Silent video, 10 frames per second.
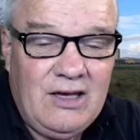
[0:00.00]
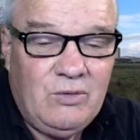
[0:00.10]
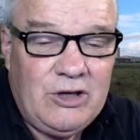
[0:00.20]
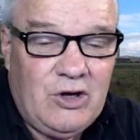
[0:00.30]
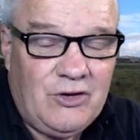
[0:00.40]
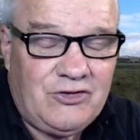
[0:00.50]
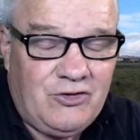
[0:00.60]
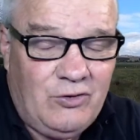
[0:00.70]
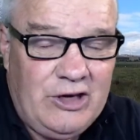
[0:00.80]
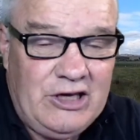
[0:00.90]
We got
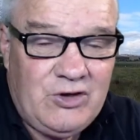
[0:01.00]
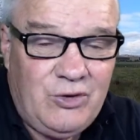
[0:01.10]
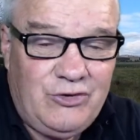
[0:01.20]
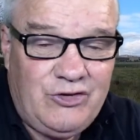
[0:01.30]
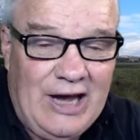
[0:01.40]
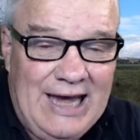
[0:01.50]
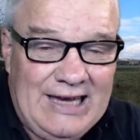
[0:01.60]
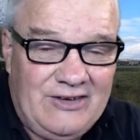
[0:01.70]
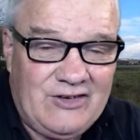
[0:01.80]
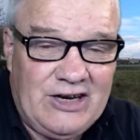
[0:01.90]
3 good
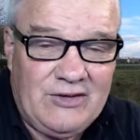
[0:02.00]
days out